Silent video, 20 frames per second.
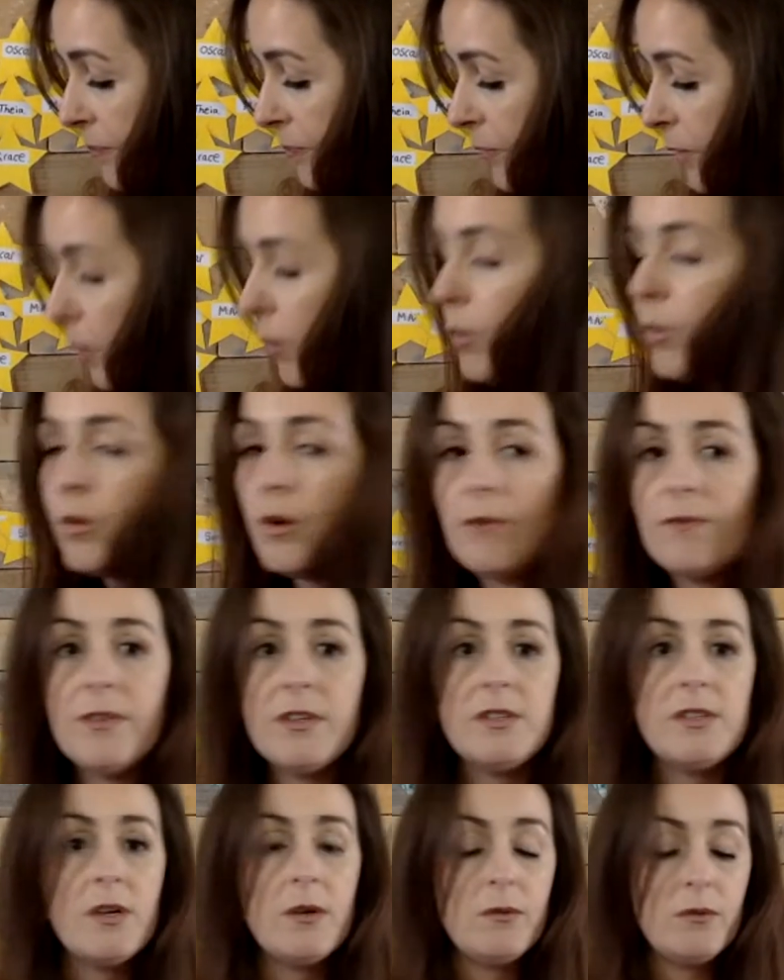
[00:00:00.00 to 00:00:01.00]
all of the
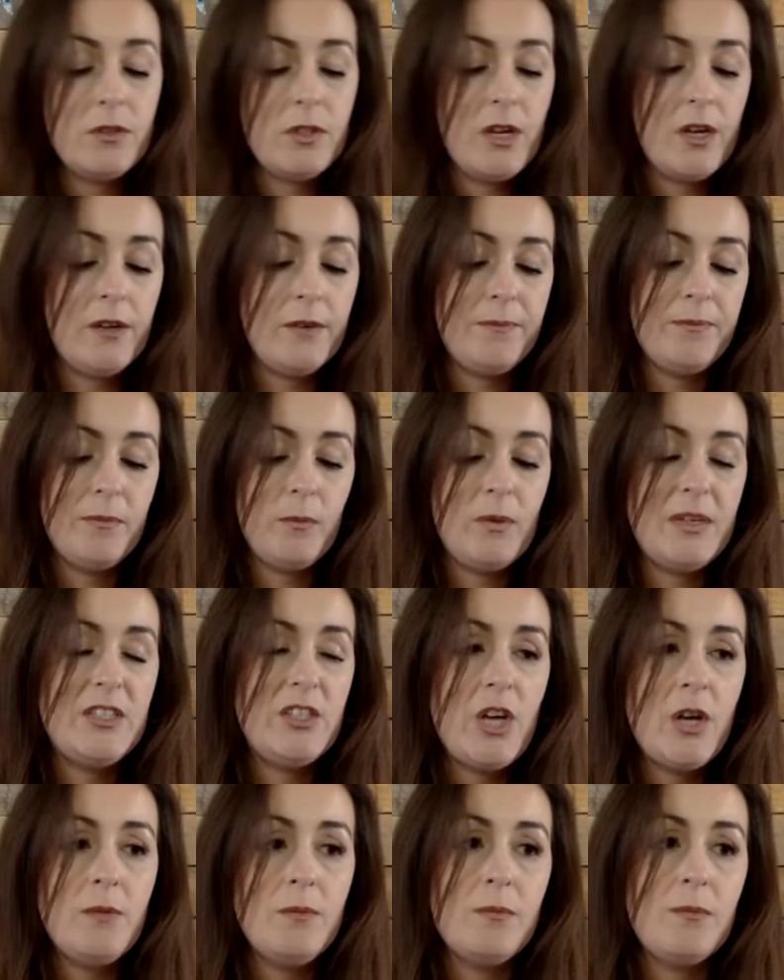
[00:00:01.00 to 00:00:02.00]
salt dough. We
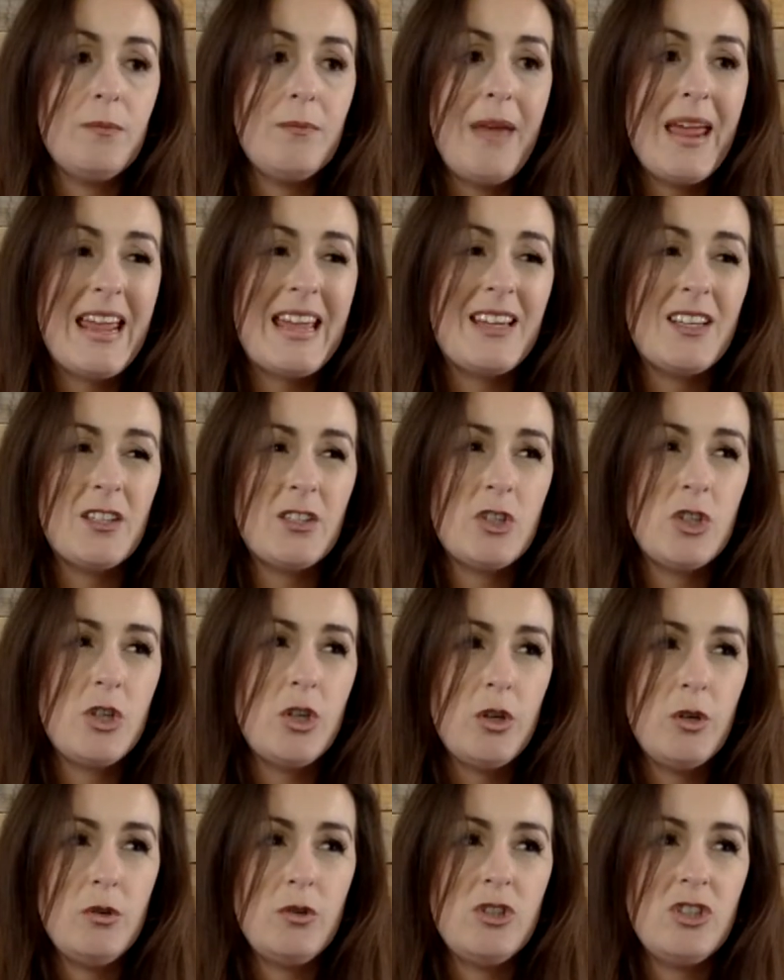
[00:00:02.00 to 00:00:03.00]
don't make
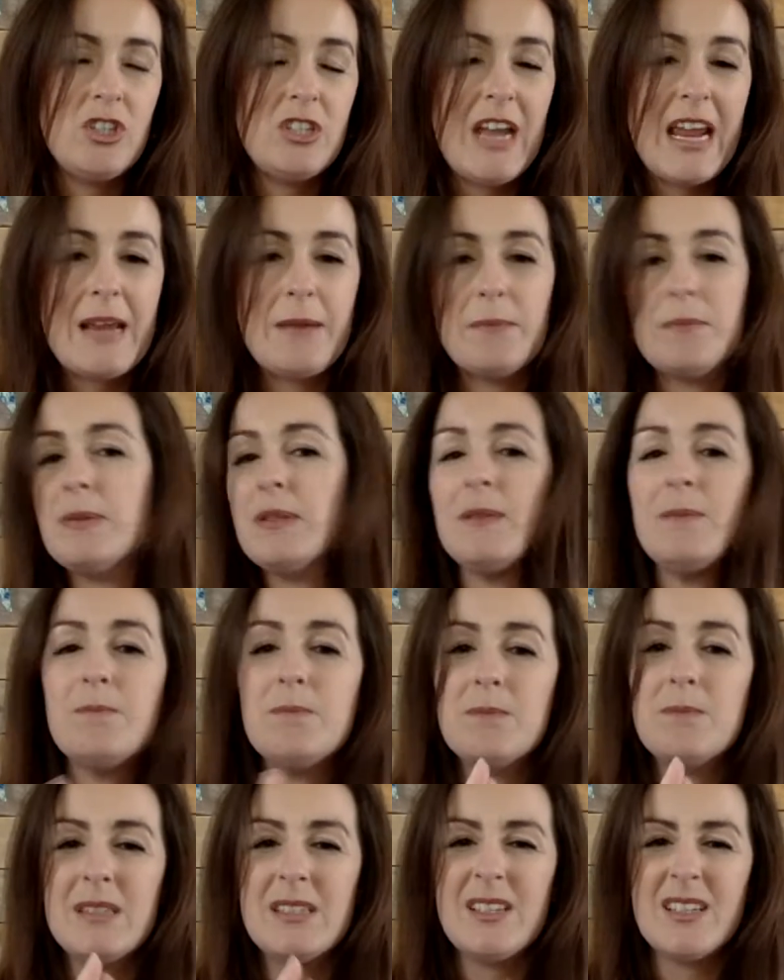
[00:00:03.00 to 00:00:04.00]
two shapes
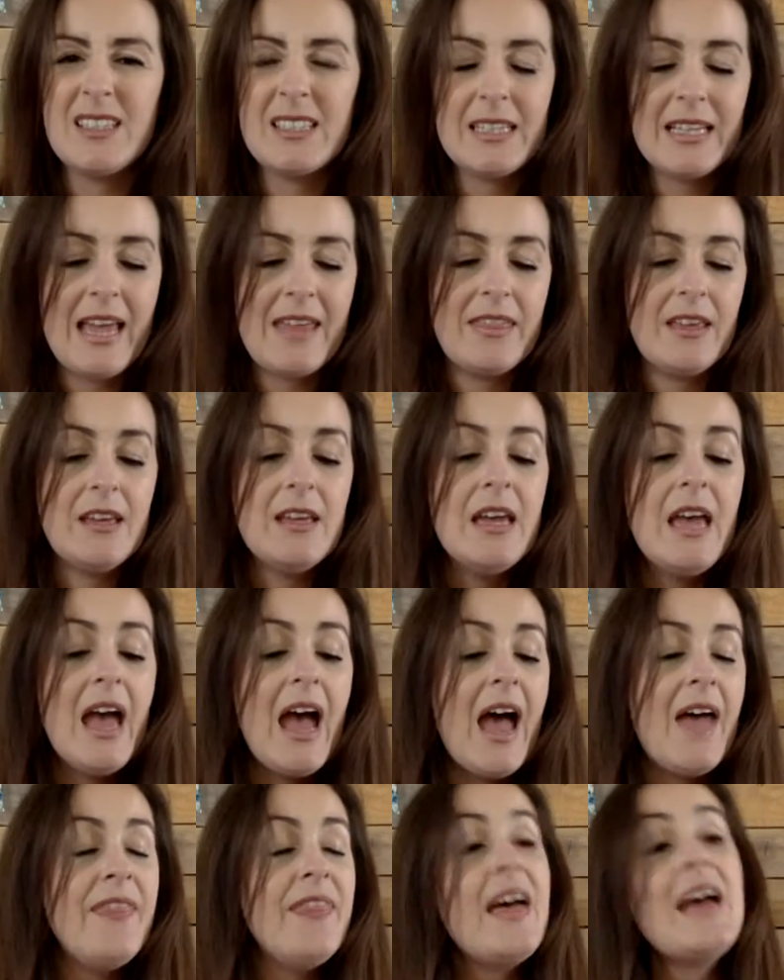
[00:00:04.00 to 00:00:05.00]
stuck together.
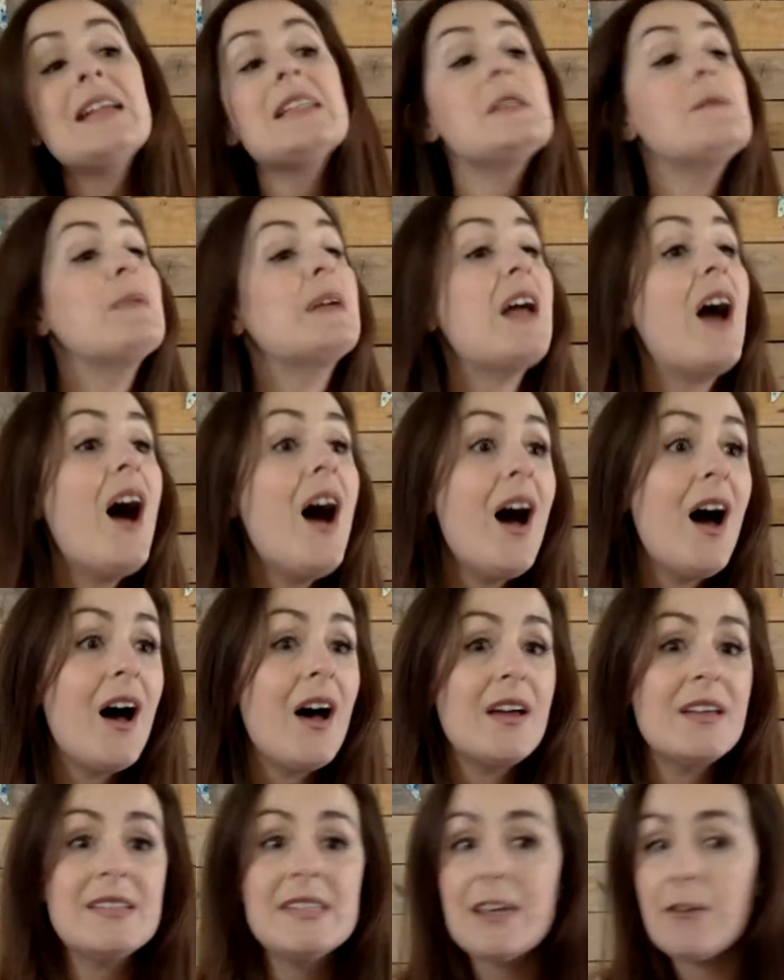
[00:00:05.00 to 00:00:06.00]
And that's
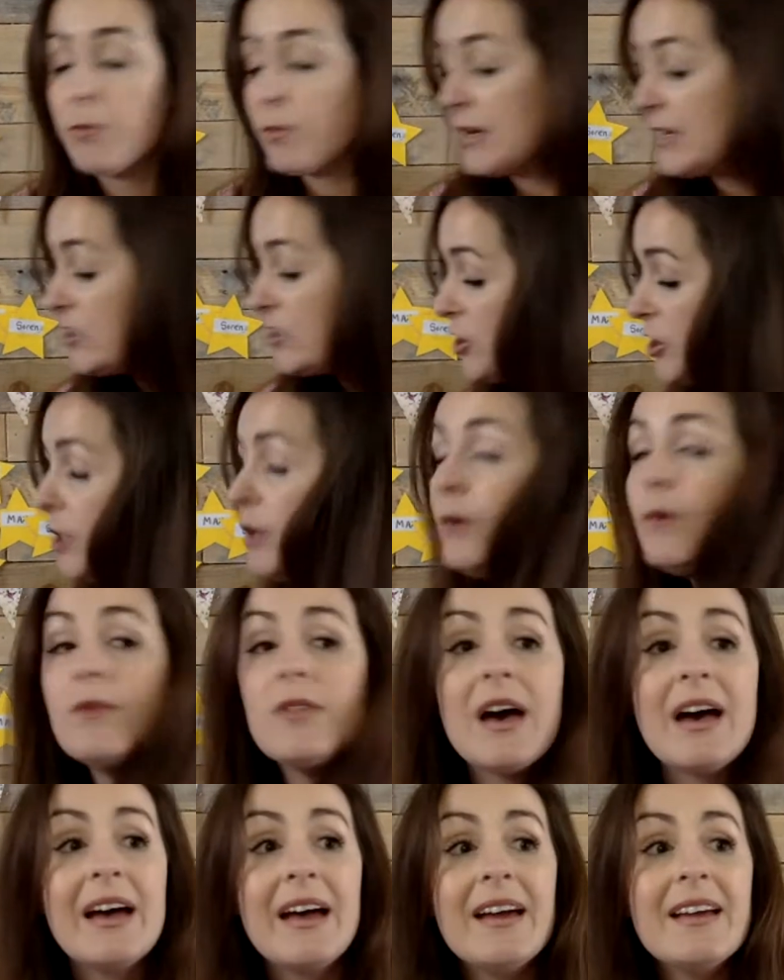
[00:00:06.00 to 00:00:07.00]
because if we do
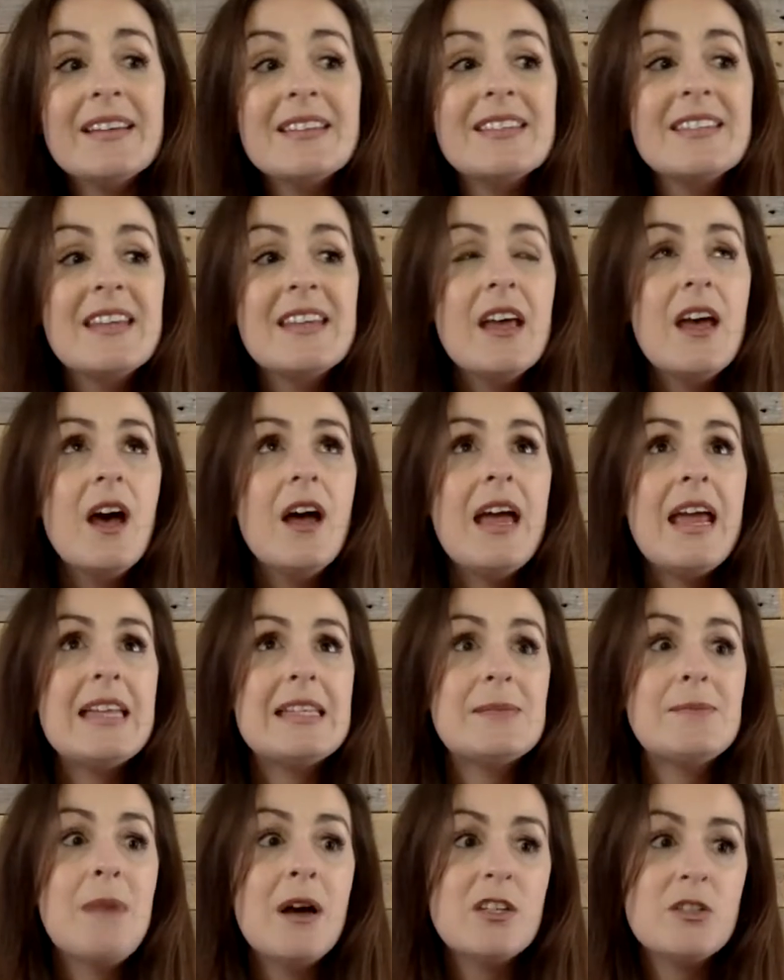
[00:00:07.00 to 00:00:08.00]
that,
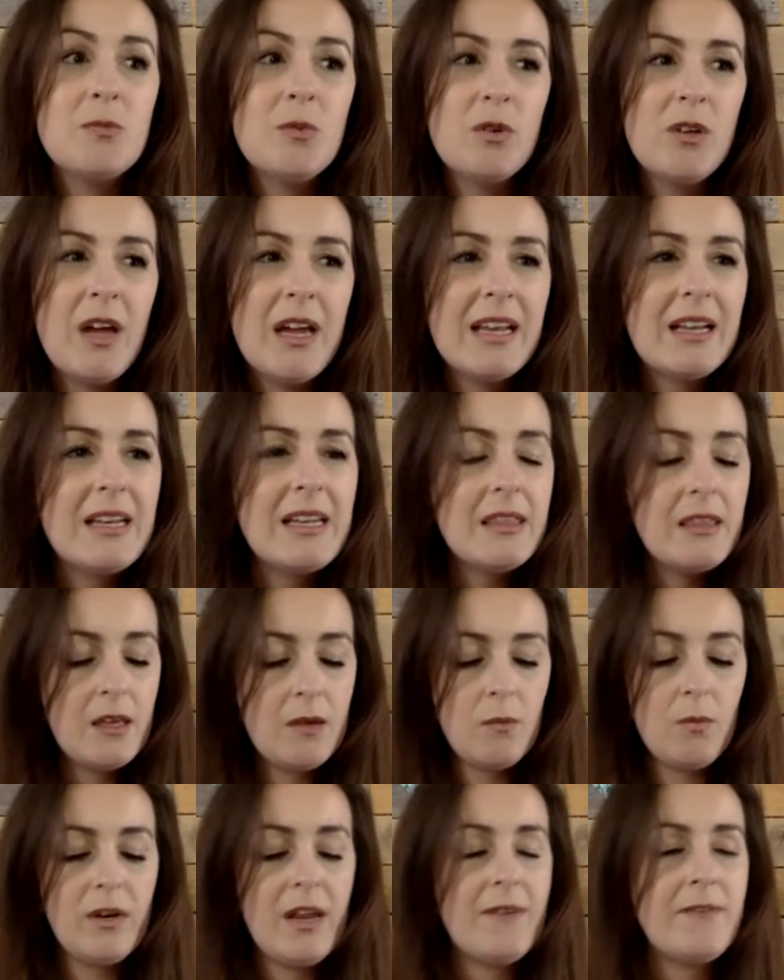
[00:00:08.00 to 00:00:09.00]
it's much more likely
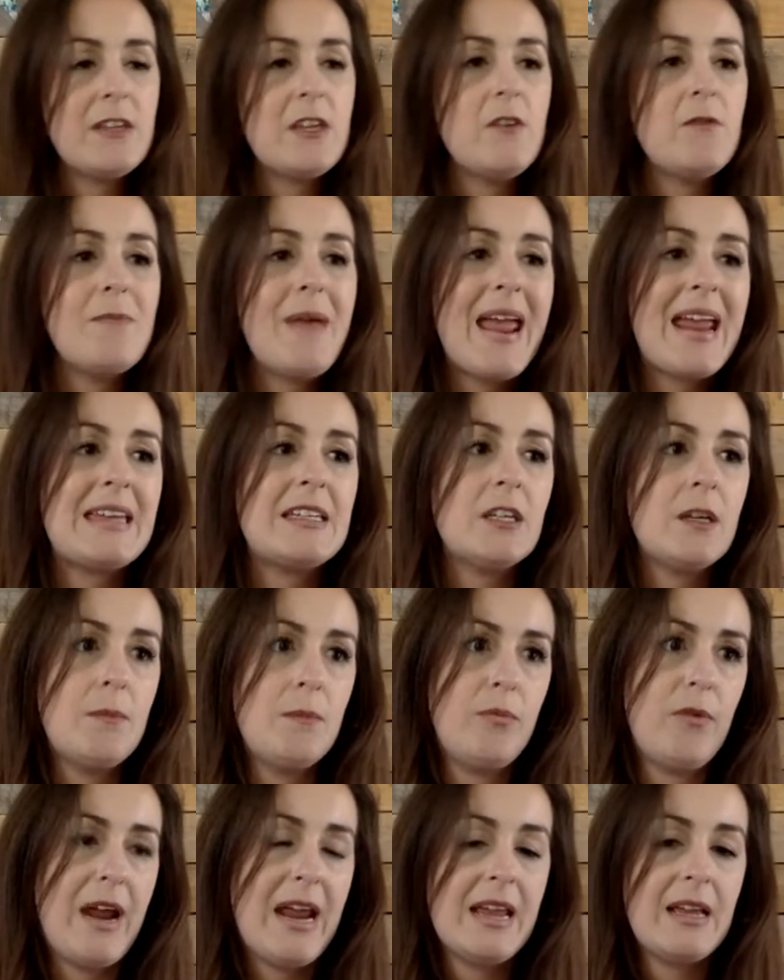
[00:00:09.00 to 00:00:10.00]
that whatever you've made can
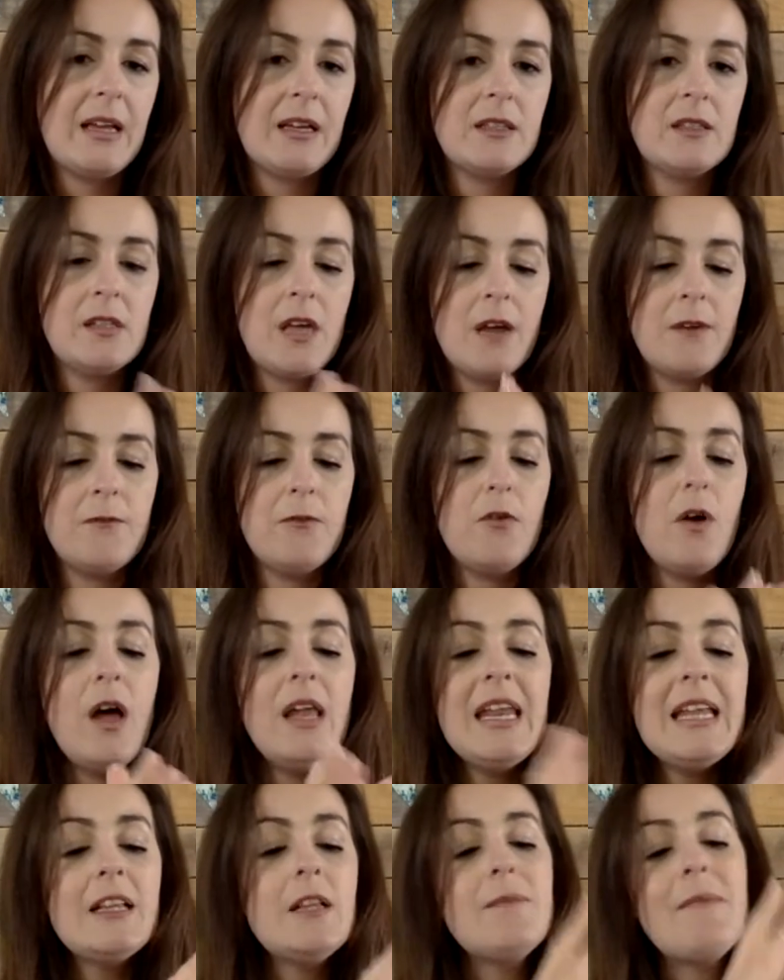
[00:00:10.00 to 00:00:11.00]
break. So for our
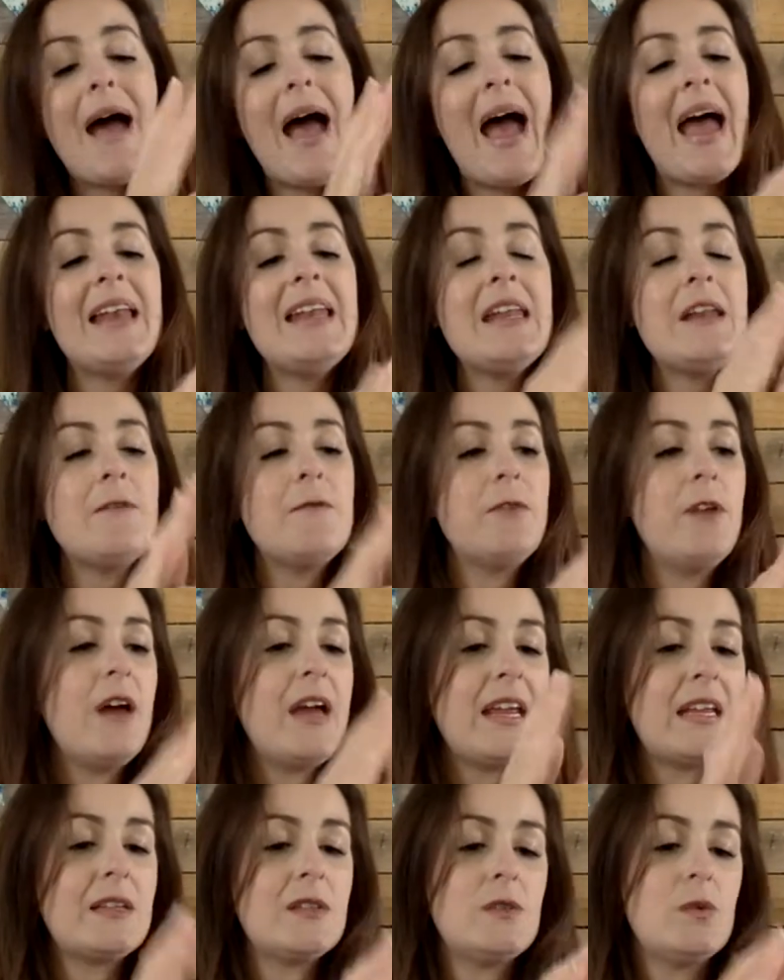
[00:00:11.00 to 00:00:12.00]
little man in a
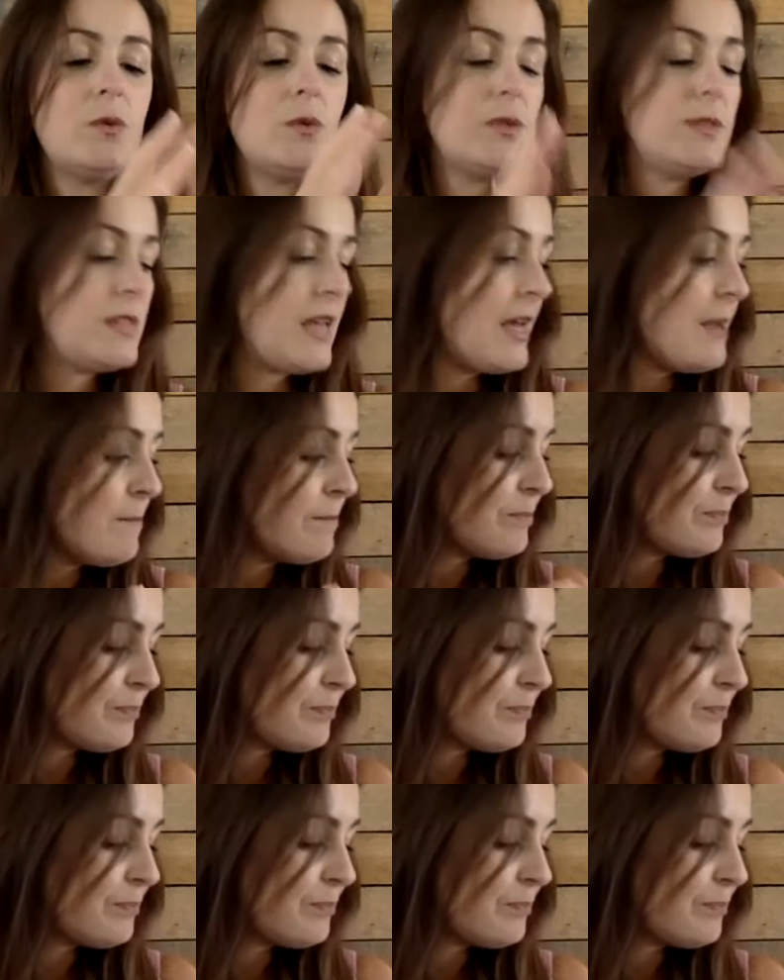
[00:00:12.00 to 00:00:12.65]
flying saucer,